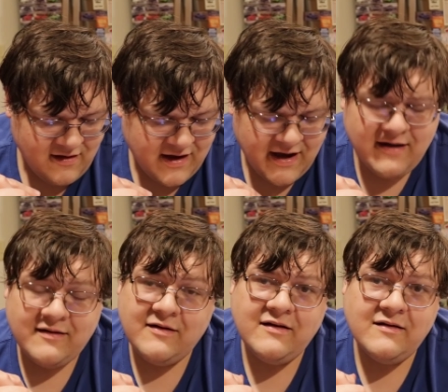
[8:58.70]

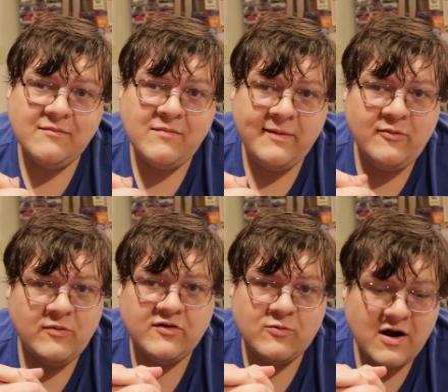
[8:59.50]
Uh, maybe
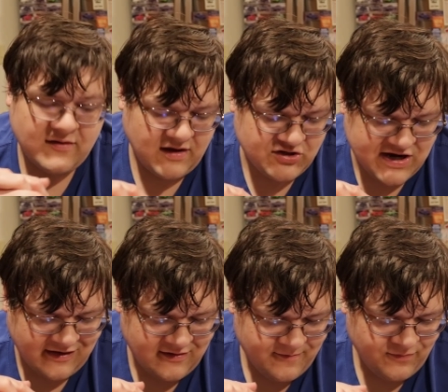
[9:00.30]
once rocks get
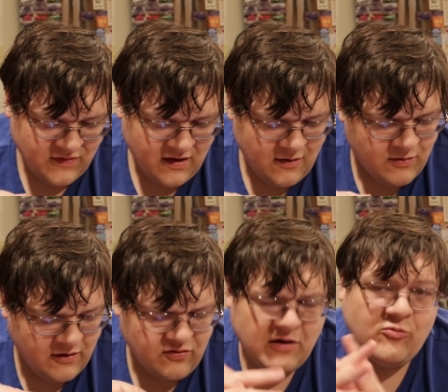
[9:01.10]
checked. We
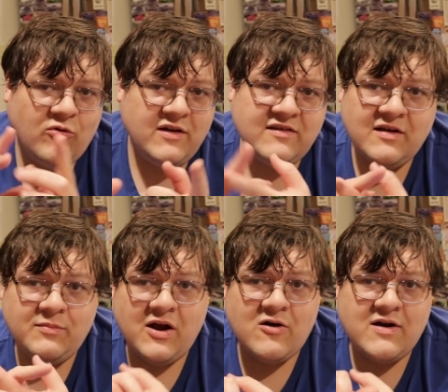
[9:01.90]
also had one
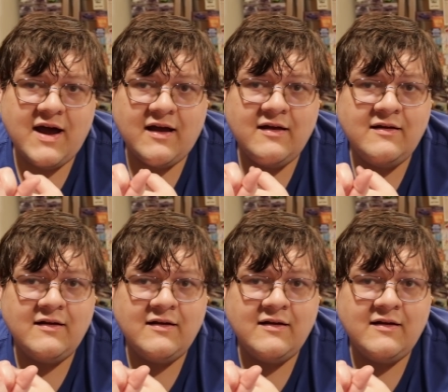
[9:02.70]
Subterror deck.